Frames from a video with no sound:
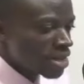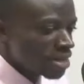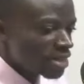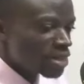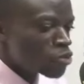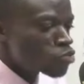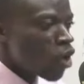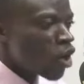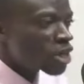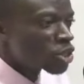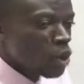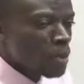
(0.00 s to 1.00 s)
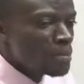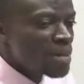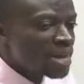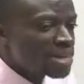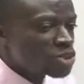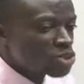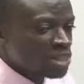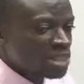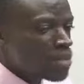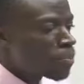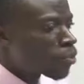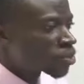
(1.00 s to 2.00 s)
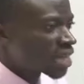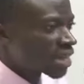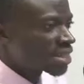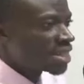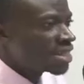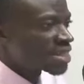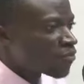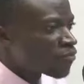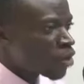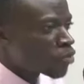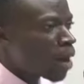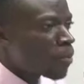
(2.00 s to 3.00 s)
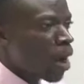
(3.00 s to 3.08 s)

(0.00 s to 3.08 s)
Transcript: Ni role this will be making sure say be protect the vulnerable